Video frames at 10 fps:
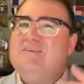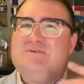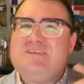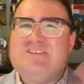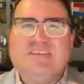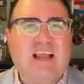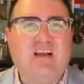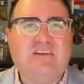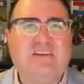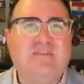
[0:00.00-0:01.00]
this
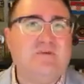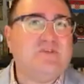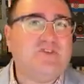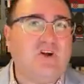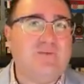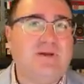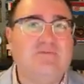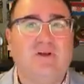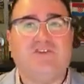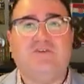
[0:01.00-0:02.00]
narrative that was started by
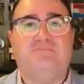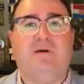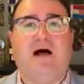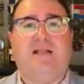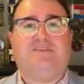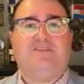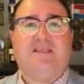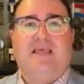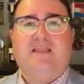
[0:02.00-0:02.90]
Russian bots that